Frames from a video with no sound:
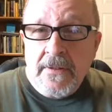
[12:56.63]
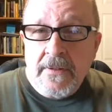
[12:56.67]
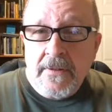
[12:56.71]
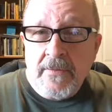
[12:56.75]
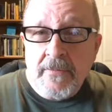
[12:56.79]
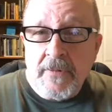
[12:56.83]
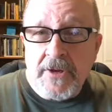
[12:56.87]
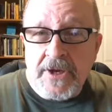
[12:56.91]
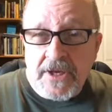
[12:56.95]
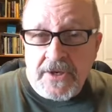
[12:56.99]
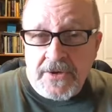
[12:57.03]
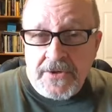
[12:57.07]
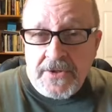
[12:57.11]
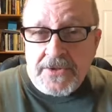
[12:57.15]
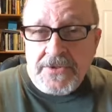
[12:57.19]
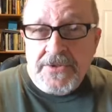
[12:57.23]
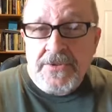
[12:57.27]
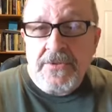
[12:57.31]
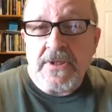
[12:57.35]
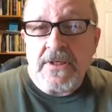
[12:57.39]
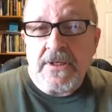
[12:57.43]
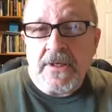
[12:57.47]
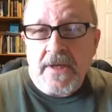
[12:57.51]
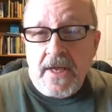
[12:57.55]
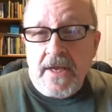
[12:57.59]
We can
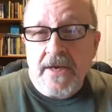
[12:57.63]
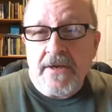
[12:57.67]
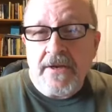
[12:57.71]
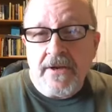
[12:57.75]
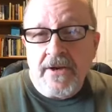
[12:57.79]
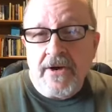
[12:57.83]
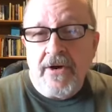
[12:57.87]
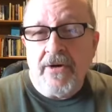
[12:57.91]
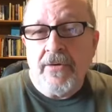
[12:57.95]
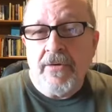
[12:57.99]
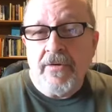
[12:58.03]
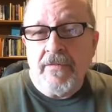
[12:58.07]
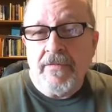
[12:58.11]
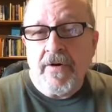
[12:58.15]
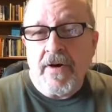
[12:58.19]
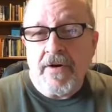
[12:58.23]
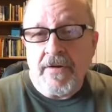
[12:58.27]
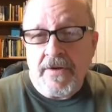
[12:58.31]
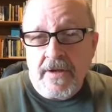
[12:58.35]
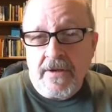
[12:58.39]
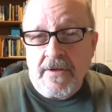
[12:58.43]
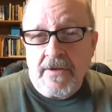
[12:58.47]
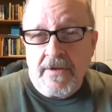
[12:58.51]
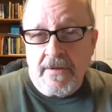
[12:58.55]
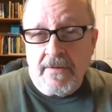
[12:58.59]
just let go of our
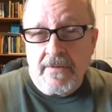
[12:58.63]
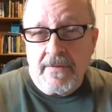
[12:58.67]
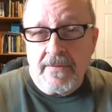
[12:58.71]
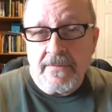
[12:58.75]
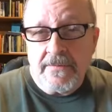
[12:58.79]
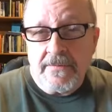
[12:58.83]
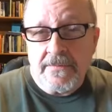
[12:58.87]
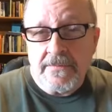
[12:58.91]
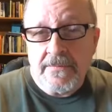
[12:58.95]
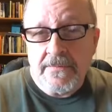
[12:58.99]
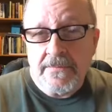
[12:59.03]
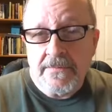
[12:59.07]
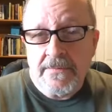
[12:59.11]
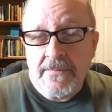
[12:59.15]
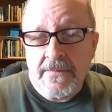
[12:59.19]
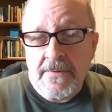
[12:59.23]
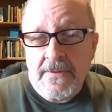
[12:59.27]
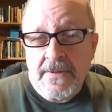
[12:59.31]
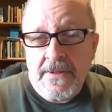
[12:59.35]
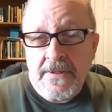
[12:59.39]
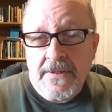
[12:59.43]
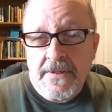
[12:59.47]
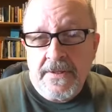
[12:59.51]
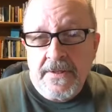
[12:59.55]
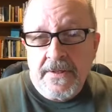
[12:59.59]
ego
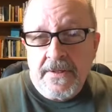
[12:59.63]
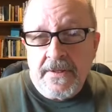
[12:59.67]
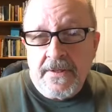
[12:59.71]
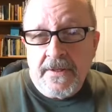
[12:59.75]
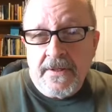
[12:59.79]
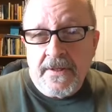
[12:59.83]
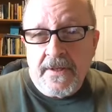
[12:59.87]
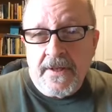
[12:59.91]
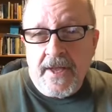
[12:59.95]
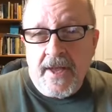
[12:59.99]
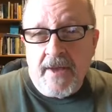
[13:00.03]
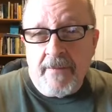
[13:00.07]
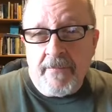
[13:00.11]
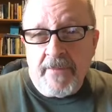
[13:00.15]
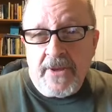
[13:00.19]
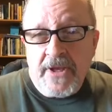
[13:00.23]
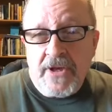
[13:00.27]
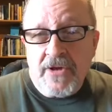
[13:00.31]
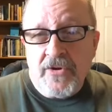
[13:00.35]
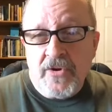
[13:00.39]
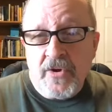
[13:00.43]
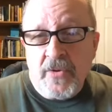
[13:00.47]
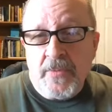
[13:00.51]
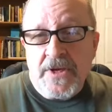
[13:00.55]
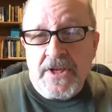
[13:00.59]
and be
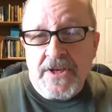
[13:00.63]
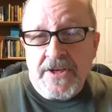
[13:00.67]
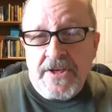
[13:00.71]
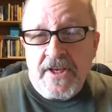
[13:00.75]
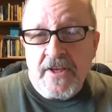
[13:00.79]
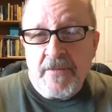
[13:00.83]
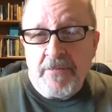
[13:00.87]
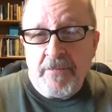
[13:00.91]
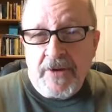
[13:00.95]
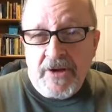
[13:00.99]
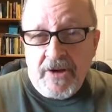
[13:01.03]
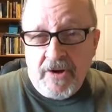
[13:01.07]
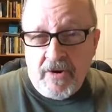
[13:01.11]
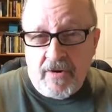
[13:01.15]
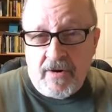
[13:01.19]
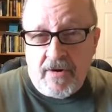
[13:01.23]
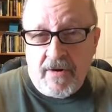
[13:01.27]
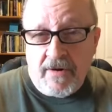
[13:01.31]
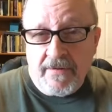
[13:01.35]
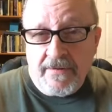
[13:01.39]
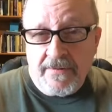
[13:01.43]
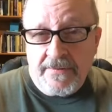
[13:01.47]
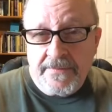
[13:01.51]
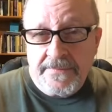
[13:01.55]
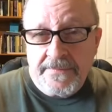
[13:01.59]
who we deeply
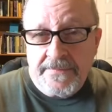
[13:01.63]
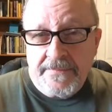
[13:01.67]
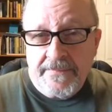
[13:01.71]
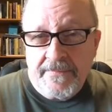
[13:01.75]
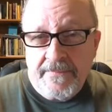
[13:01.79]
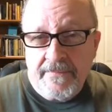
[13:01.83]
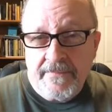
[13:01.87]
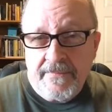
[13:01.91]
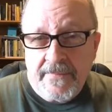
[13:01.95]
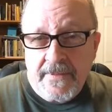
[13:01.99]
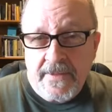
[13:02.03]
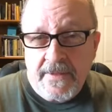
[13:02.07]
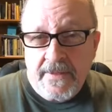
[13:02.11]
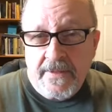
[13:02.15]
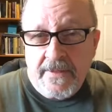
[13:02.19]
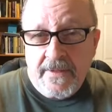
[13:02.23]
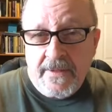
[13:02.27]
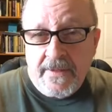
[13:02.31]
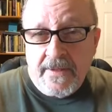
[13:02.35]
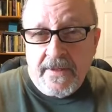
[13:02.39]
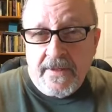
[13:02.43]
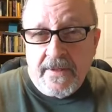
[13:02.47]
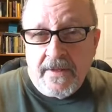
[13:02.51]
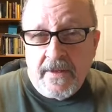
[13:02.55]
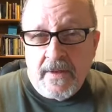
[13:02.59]
are.
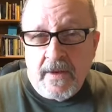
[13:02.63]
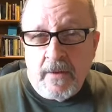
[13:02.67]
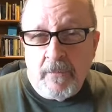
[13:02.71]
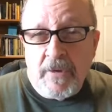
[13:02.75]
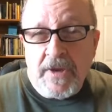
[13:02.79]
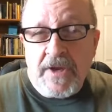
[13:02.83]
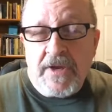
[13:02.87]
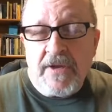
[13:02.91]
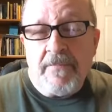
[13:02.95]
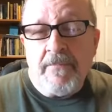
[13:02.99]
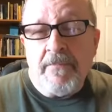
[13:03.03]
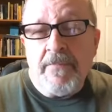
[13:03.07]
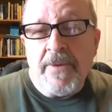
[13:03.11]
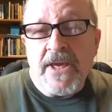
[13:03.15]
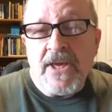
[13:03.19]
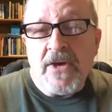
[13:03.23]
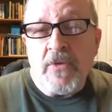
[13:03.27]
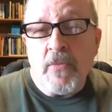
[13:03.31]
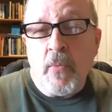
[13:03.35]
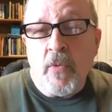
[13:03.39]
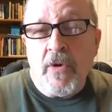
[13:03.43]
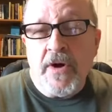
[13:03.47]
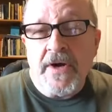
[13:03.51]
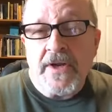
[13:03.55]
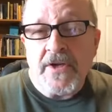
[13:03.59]
We can be
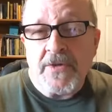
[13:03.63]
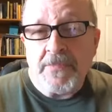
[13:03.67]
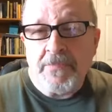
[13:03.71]
what is